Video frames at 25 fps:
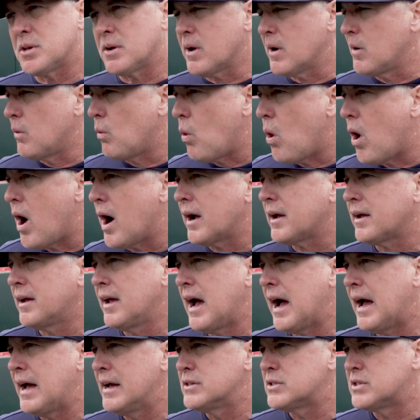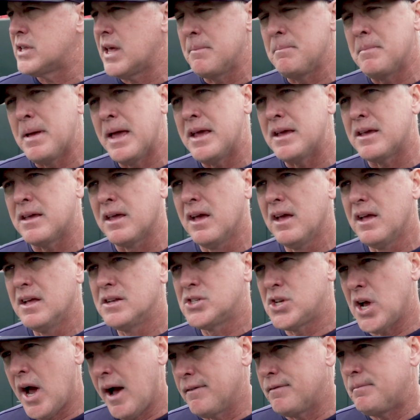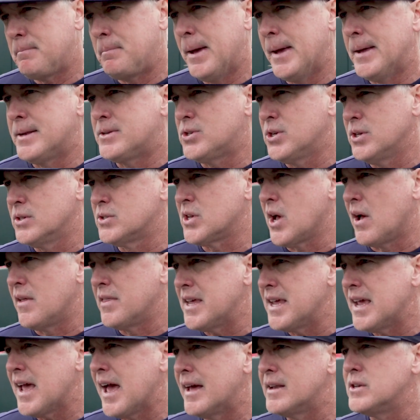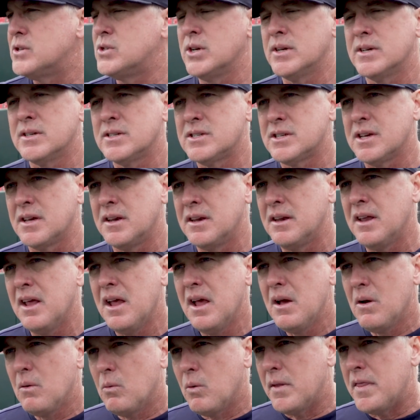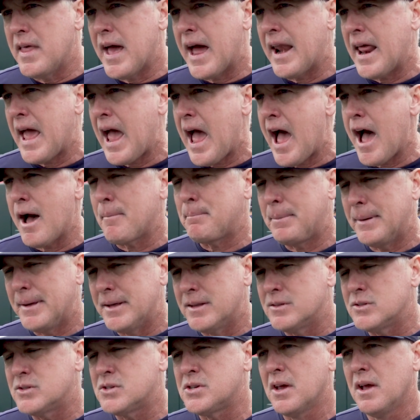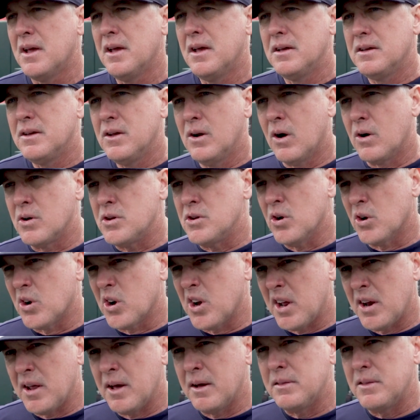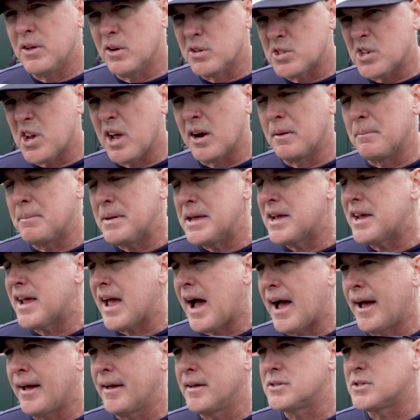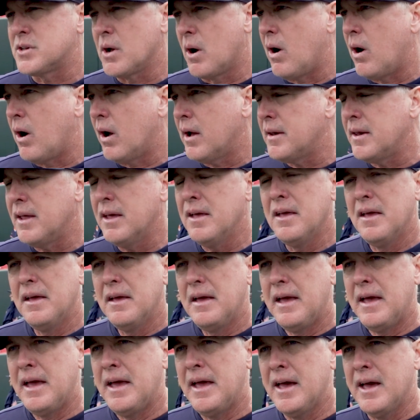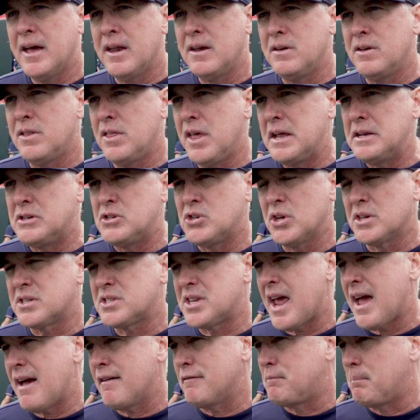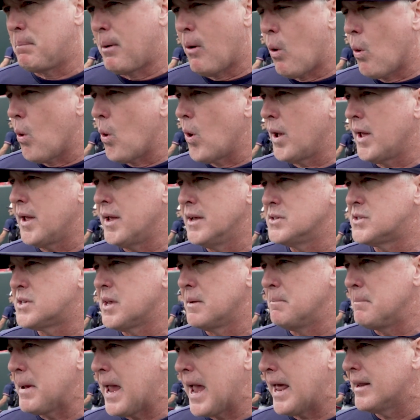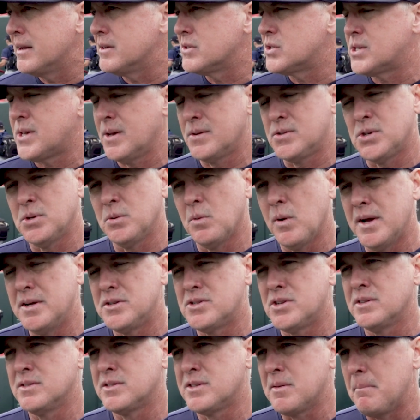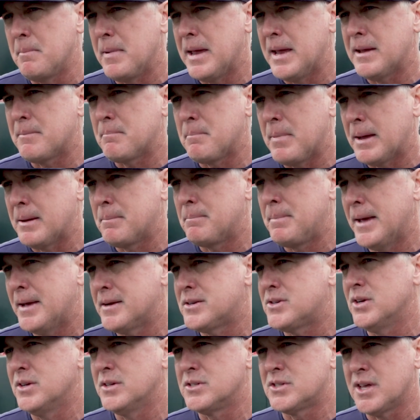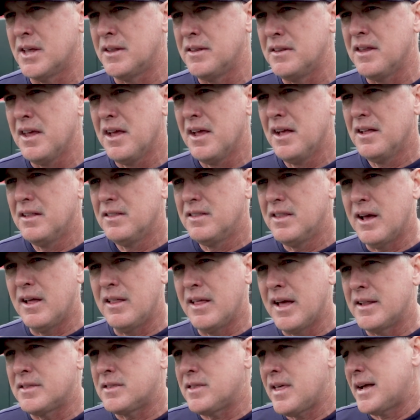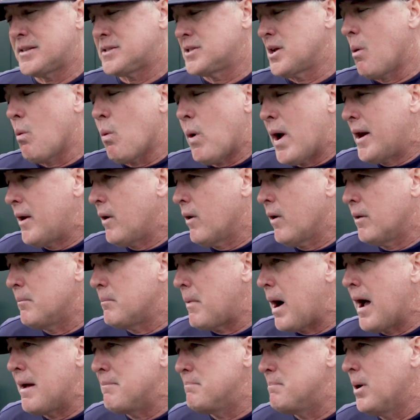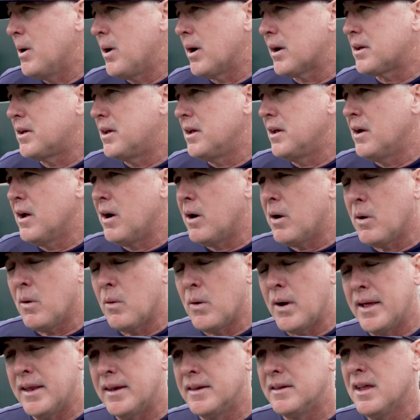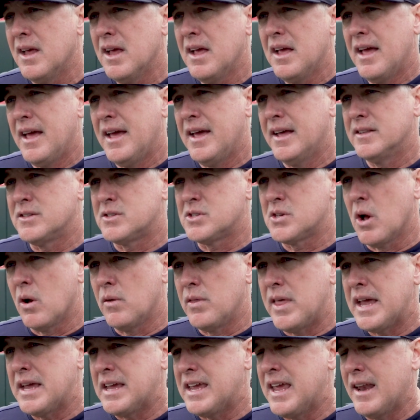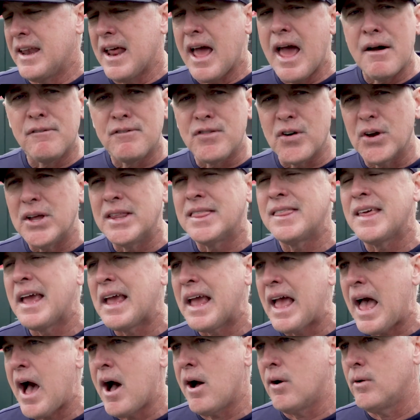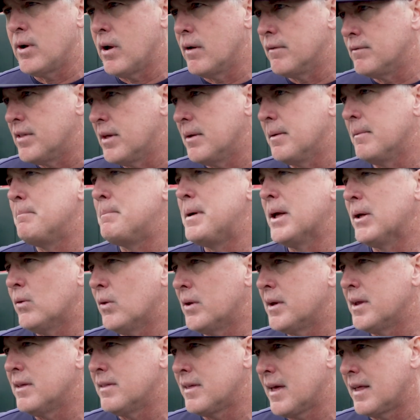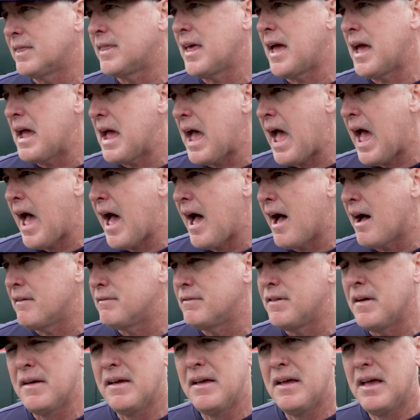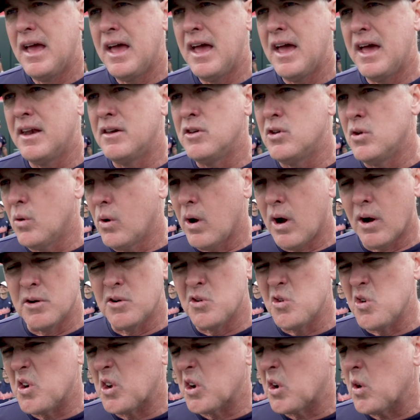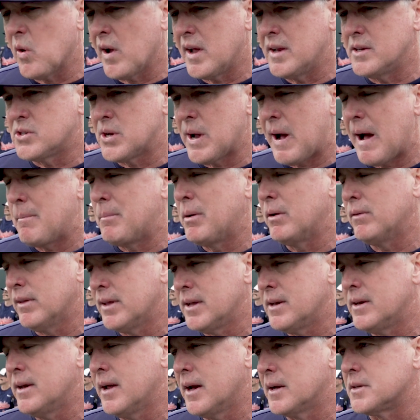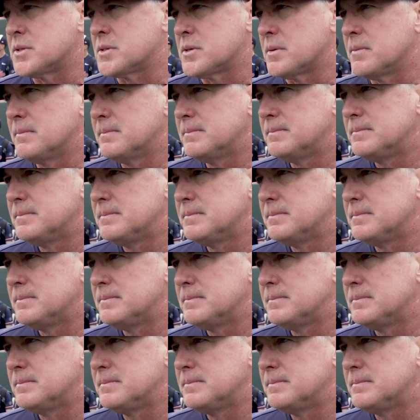They're going to walk guys. They make tough pitches on the edges, and when that happens, you know, there's going to be guys on, and they just have poise and manage situations and make big pitches, and that's a winner in my book, you know. And so they get everything out of the ability that they have, and are doing a great job of leading us.